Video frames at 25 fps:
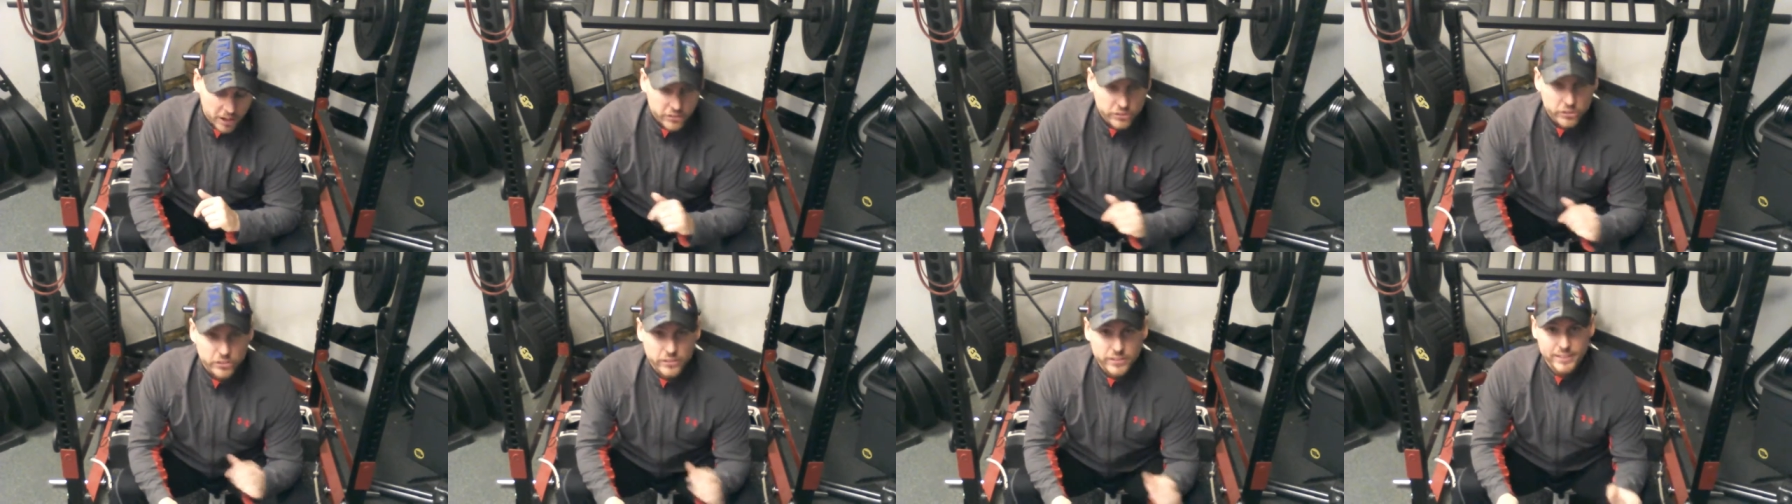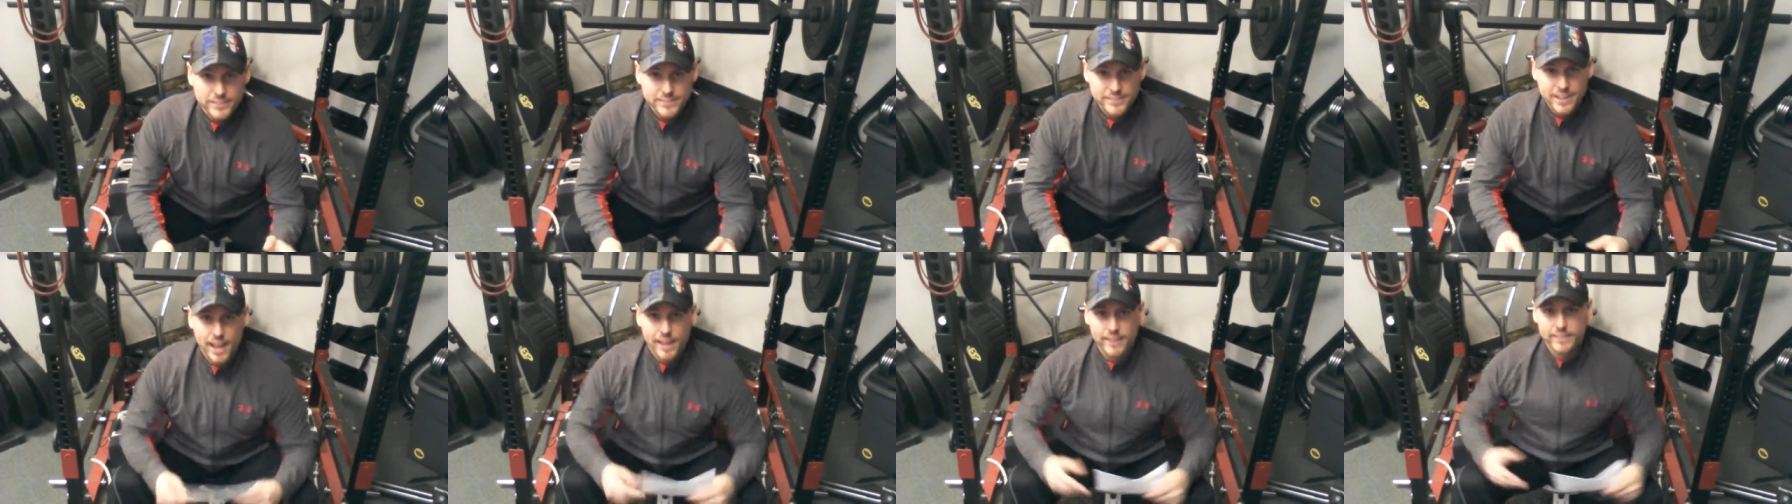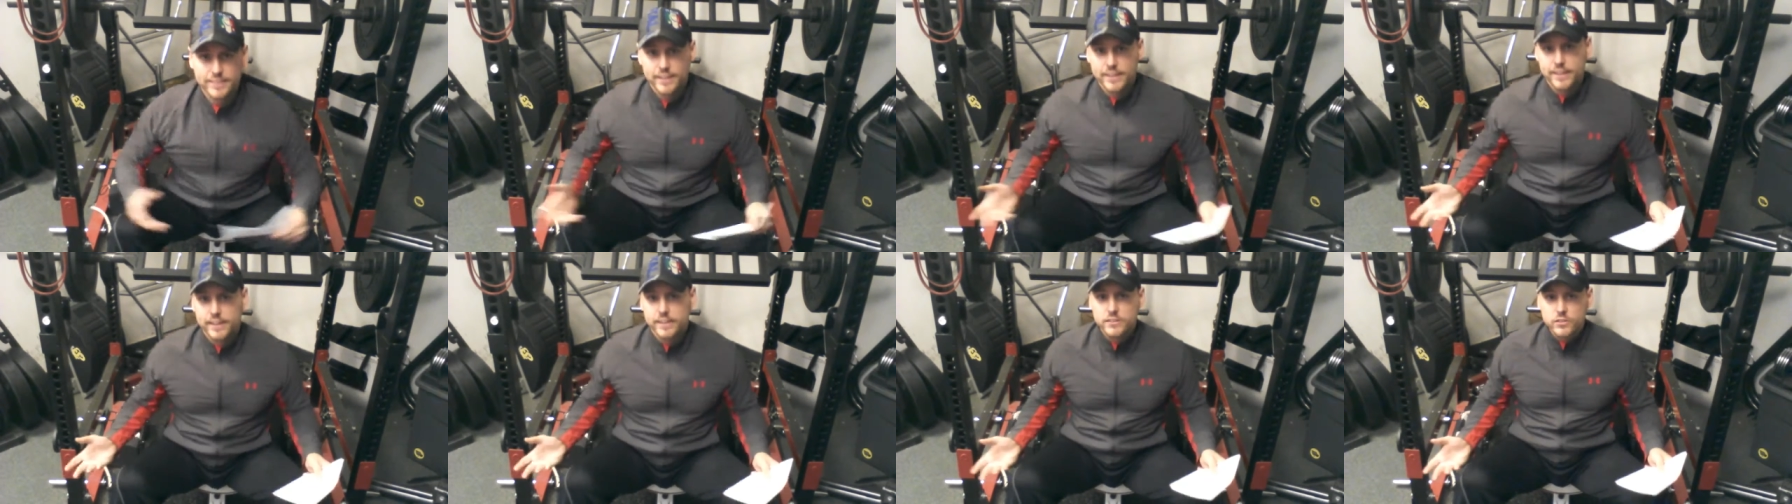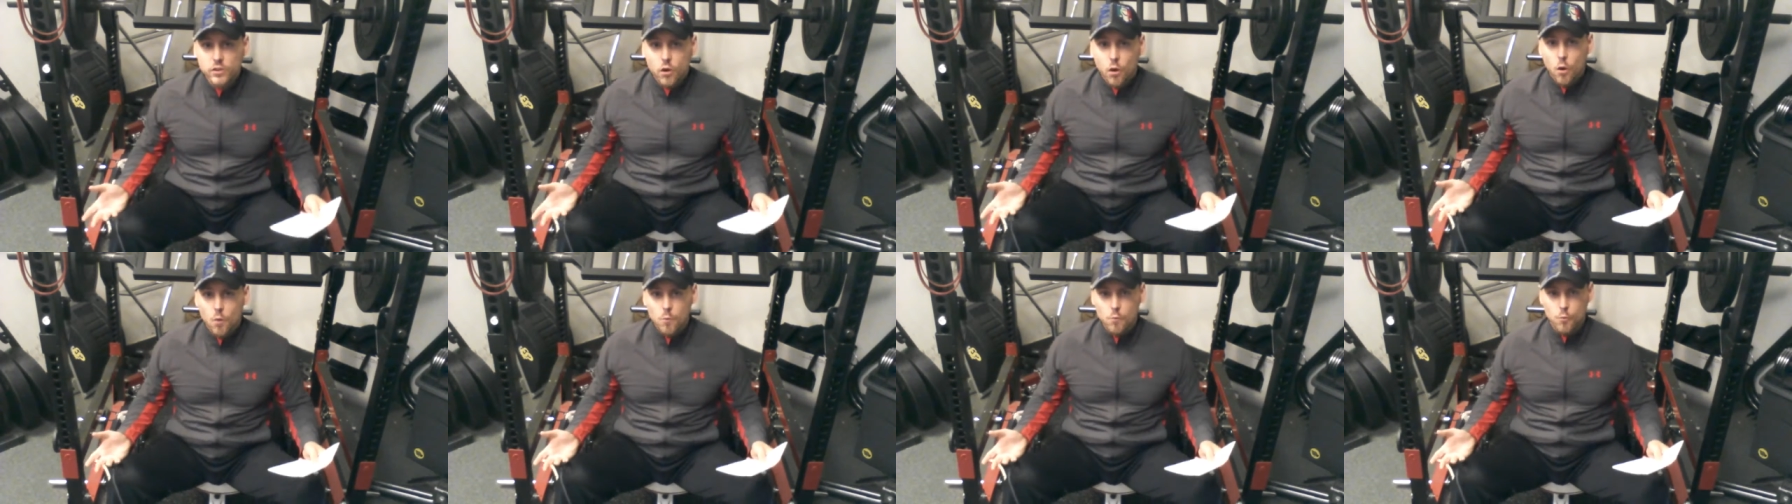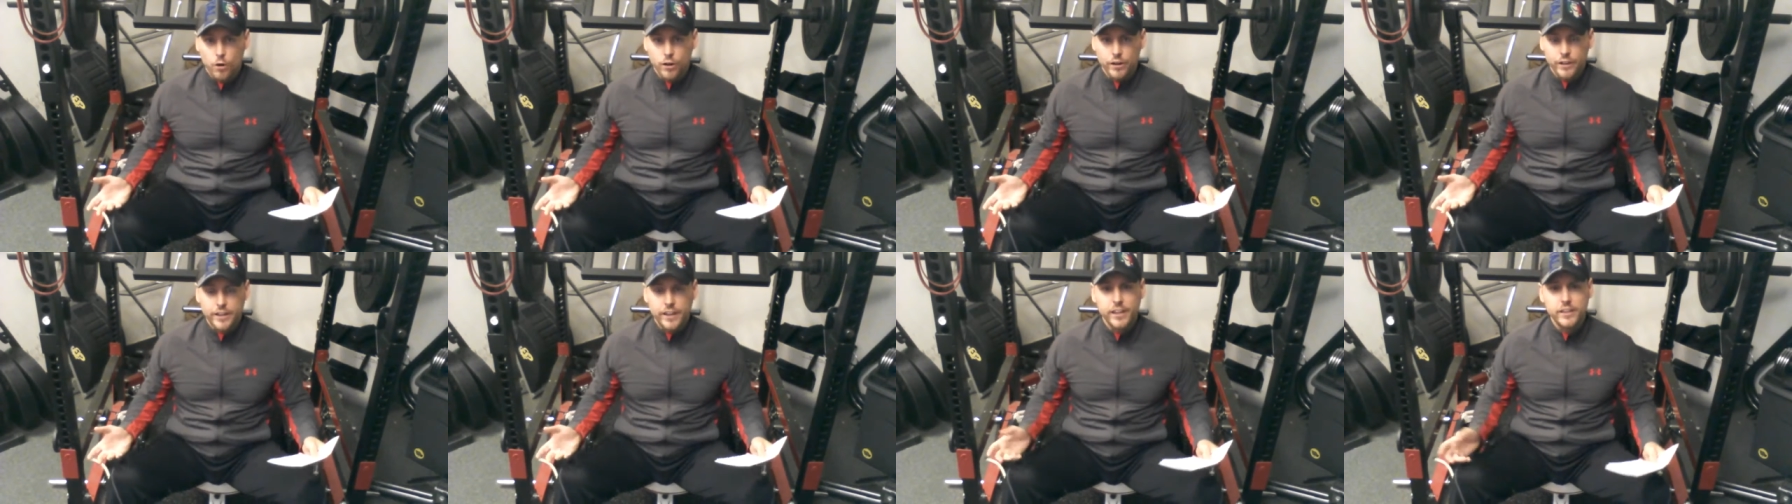So this guy did his
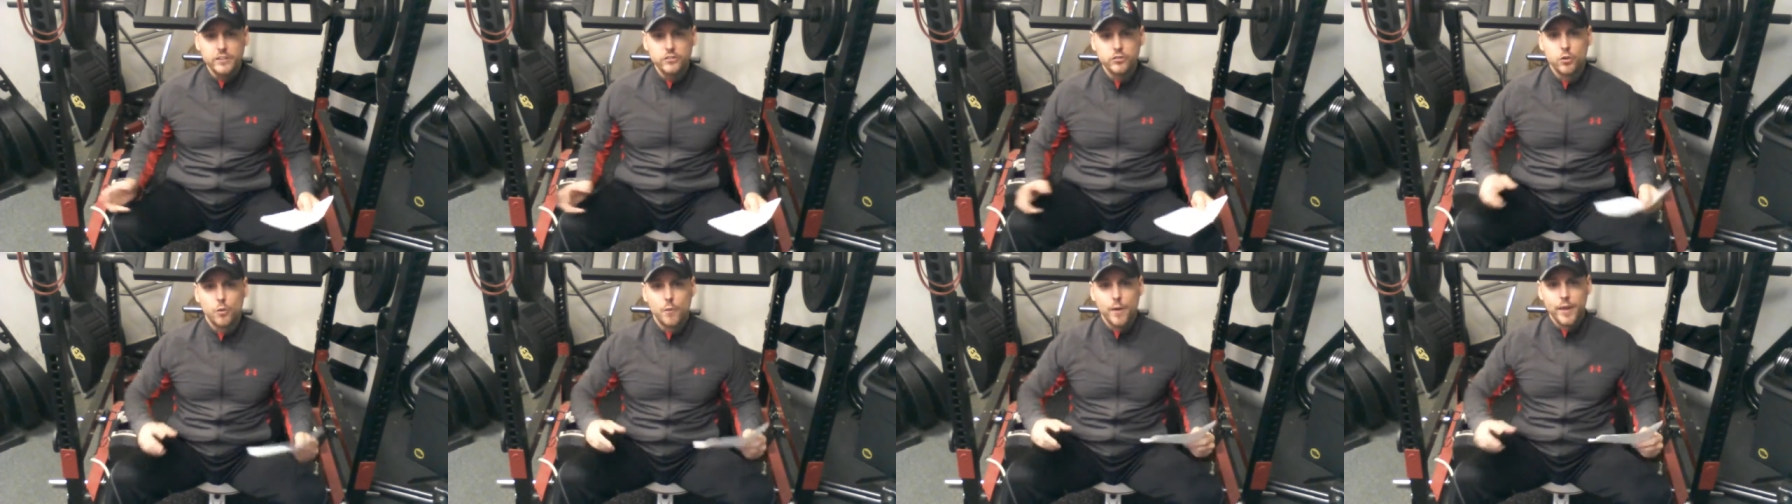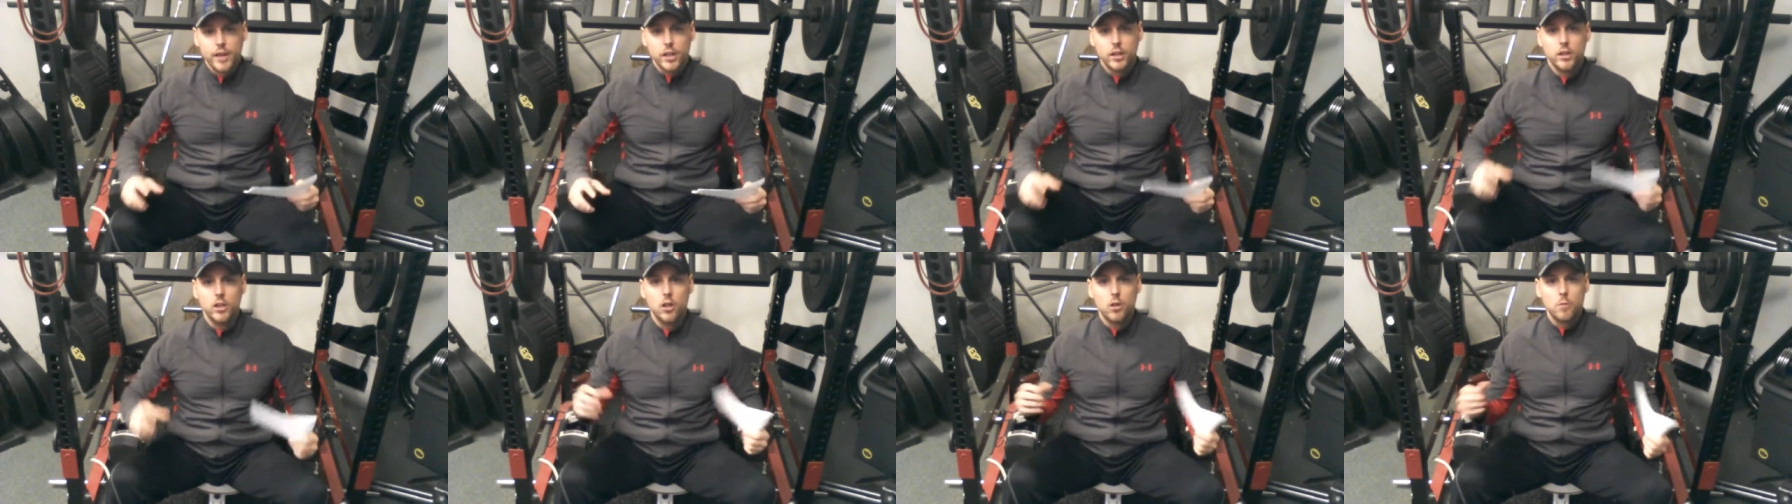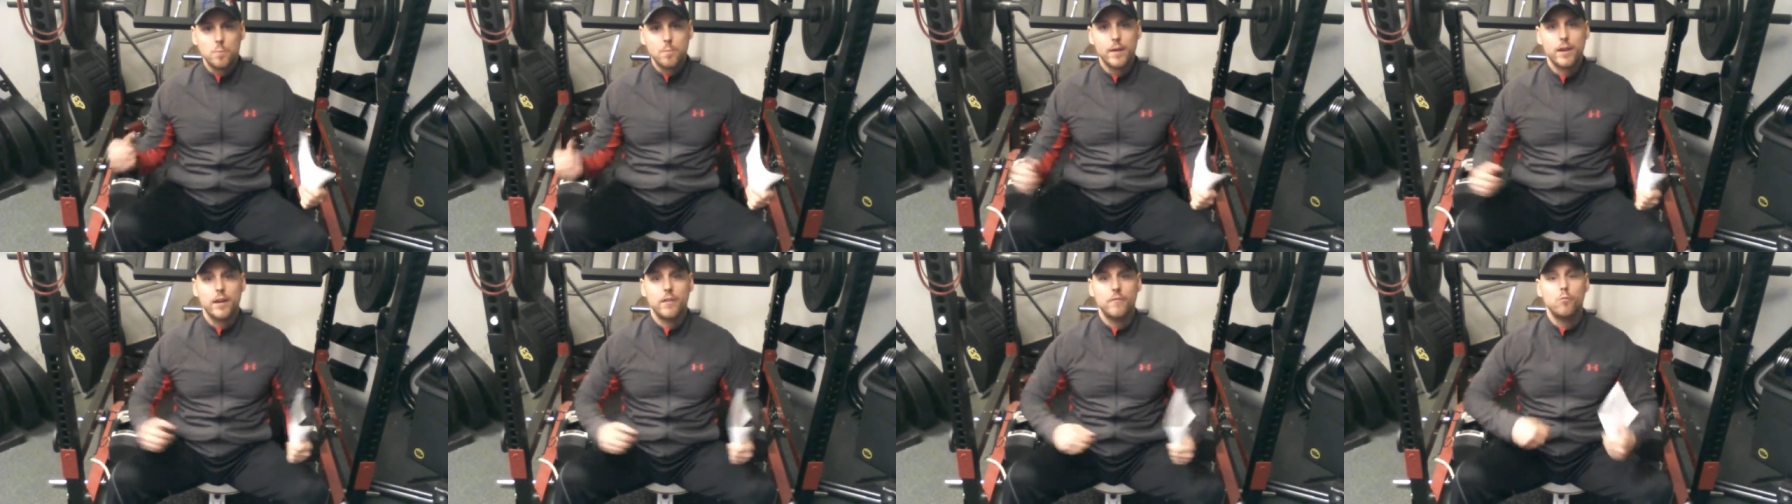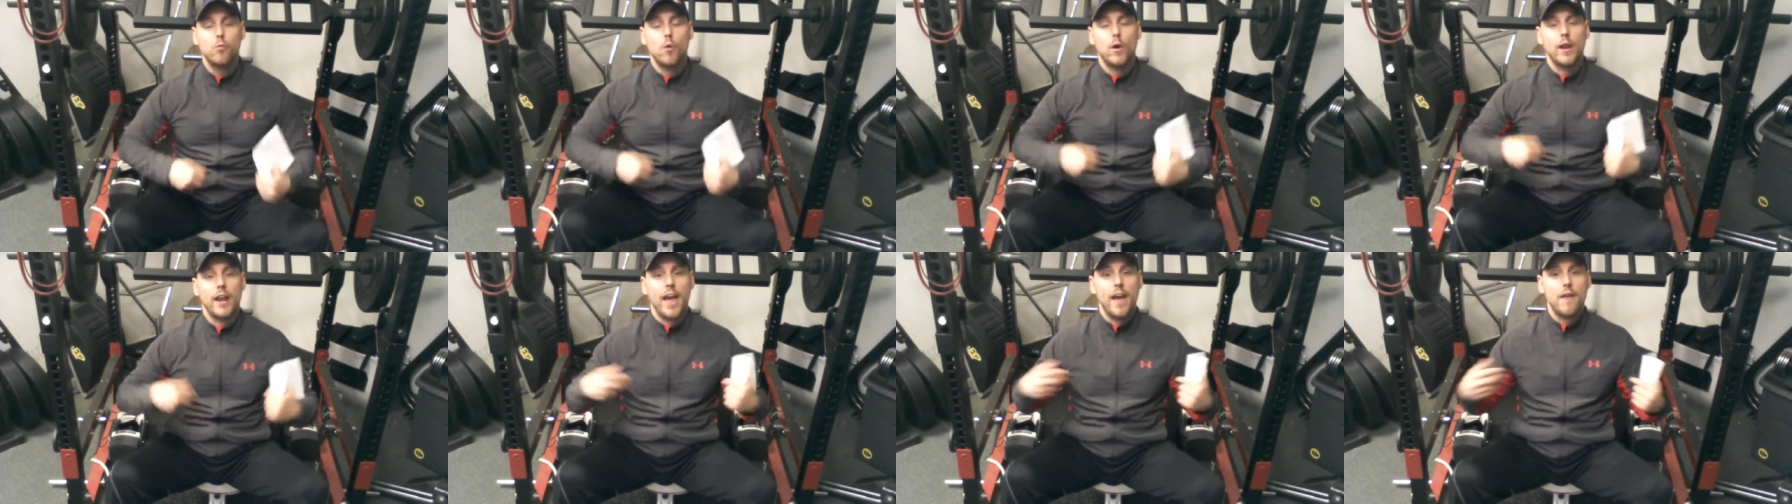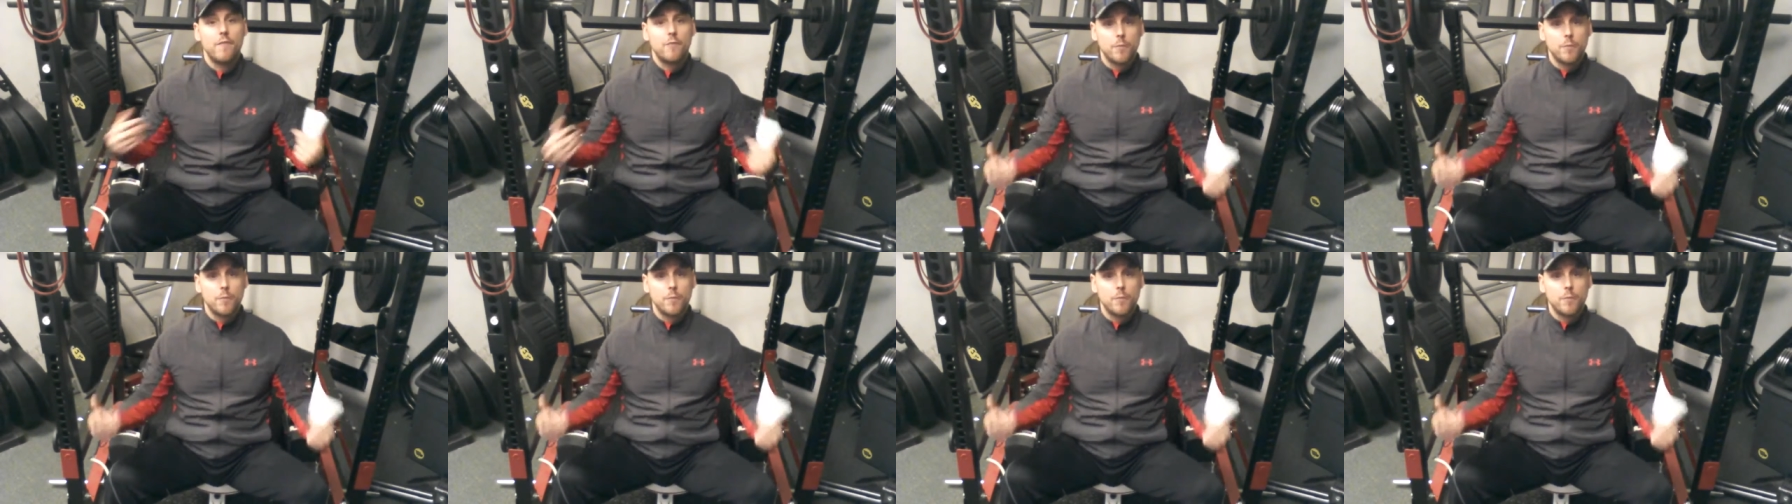homework. He's doing a little bit of what